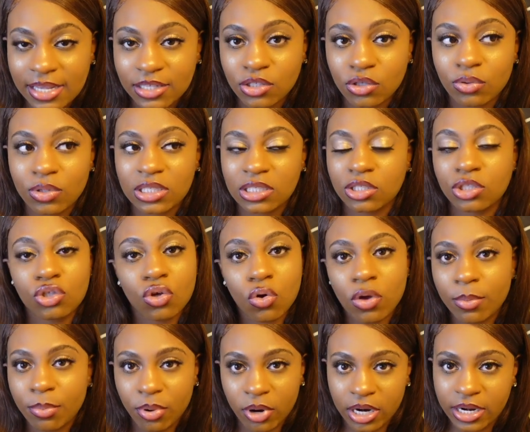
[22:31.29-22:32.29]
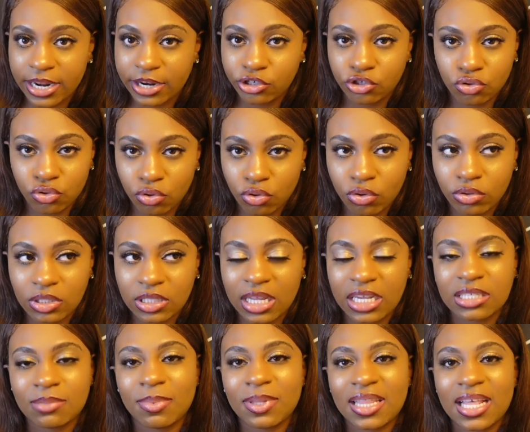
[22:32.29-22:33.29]
So it's so important that you know those
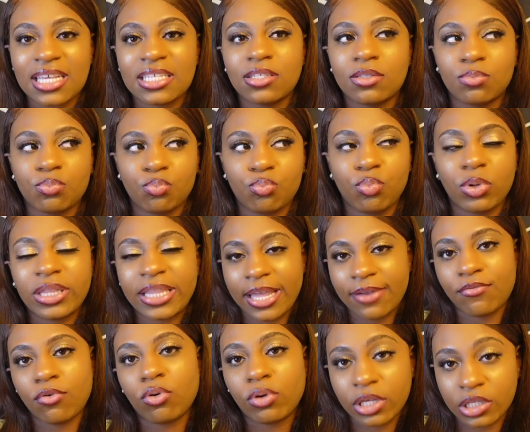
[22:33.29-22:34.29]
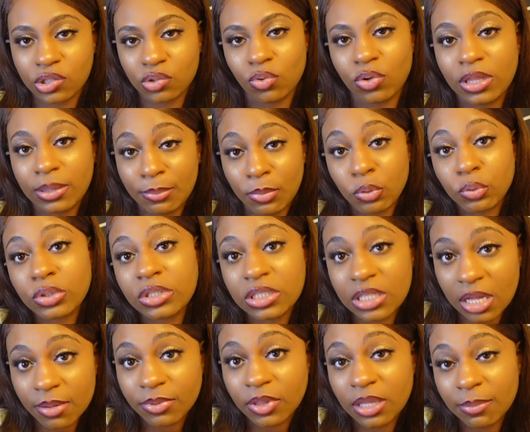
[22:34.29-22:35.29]
things, but that's what they focus on
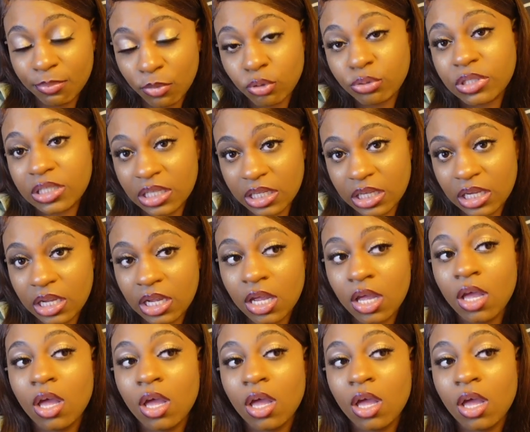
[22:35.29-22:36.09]
mostly.